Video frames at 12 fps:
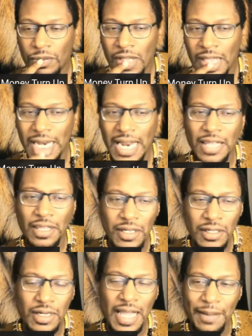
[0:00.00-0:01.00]
And then I
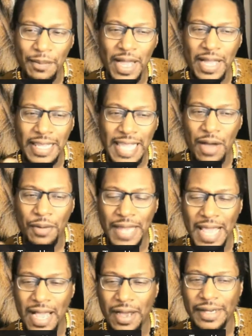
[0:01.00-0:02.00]
look at my account
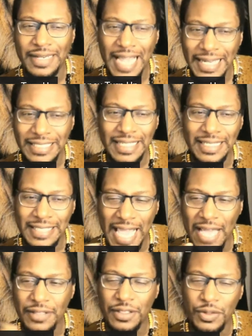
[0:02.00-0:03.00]
now at
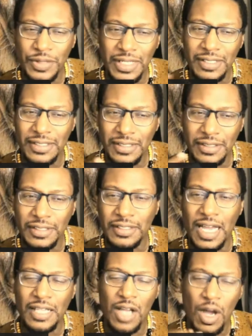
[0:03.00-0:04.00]
$19,366,
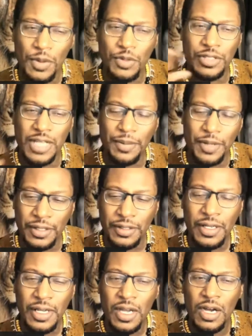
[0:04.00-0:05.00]
almost doubling,
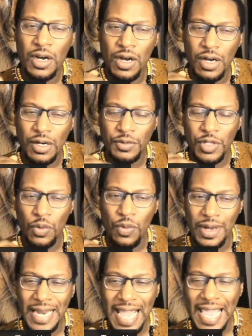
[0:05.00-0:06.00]

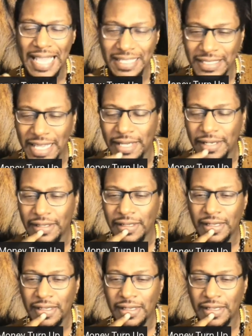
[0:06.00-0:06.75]
what I had set.